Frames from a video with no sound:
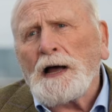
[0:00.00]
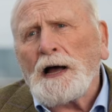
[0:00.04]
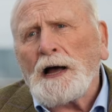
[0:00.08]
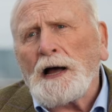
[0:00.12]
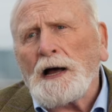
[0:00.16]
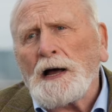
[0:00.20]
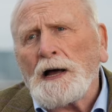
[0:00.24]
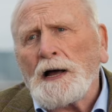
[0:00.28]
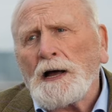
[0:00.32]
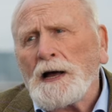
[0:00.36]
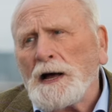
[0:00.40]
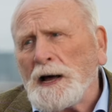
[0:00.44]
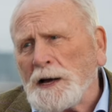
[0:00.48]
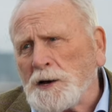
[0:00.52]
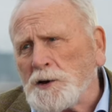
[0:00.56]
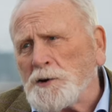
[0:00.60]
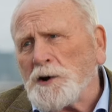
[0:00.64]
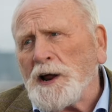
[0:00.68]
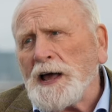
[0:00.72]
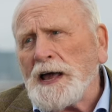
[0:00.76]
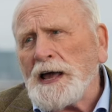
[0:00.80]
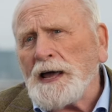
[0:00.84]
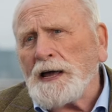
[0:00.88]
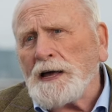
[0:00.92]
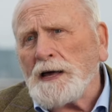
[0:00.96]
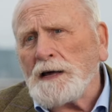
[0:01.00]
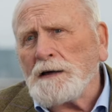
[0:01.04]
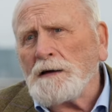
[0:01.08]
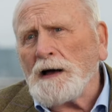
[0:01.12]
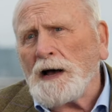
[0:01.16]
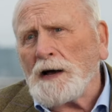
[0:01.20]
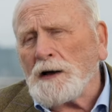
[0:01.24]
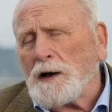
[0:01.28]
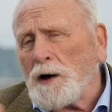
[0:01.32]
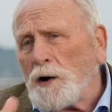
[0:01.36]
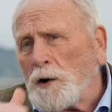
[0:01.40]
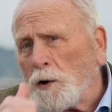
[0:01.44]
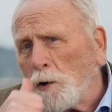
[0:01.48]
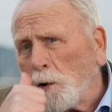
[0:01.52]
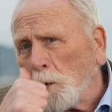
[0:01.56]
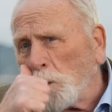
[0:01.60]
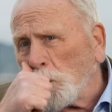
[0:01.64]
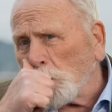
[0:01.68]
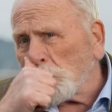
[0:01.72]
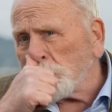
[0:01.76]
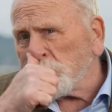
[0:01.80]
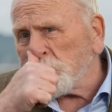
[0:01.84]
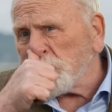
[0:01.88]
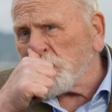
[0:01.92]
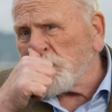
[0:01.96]
a grey, a, a,
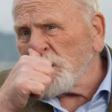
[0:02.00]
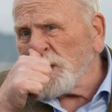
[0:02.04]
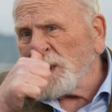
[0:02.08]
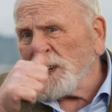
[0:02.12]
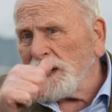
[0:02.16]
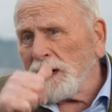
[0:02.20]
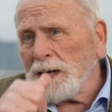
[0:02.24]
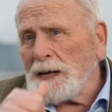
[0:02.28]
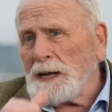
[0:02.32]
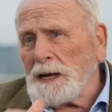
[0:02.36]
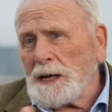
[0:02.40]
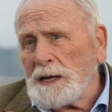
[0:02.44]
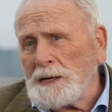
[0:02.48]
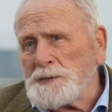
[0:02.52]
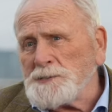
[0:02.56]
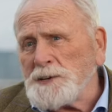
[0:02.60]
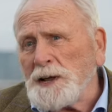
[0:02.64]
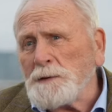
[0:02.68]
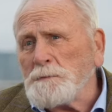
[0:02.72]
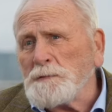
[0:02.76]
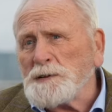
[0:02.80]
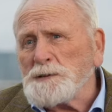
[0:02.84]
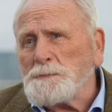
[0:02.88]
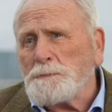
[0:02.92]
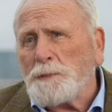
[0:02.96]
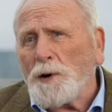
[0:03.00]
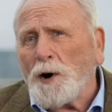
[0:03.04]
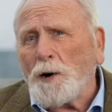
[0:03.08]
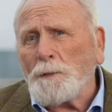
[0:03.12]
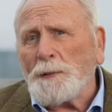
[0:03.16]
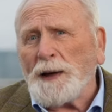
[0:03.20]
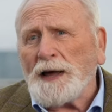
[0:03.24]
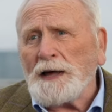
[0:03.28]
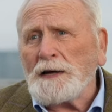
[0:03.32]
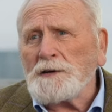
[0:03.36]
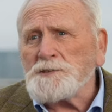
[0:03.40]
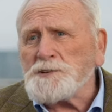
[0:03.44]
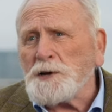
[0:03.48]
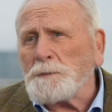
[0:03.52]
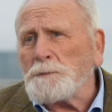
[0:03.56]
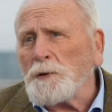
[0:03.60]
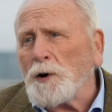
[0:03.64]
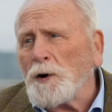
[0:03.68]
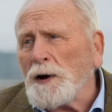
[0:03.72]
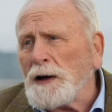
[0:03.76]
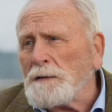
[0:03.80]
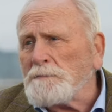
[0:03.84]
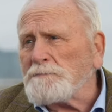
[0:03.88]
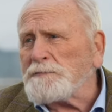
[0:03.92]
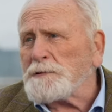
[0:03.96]
horse. His name was Bobby. She
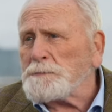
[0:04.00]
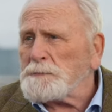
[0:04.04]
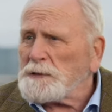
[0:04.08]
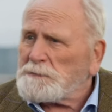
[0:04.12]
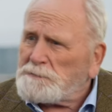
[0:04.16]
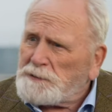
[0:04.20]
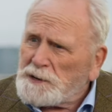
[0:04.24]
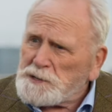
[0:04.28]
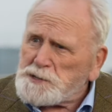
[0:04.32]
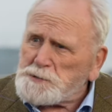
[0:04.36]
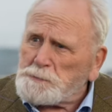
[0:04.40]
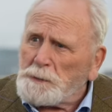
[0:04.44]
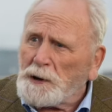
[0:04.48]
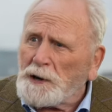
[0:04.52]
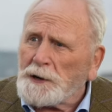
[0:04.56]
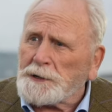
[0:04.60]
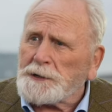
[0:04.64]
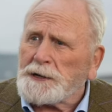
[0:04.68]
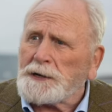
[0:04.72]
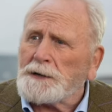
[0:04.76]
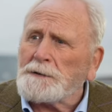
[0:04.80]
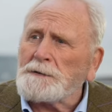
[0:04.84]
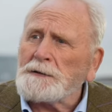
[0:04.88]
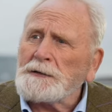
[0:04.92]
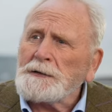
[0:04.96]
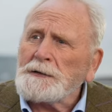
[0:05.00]
bought him from the fish market.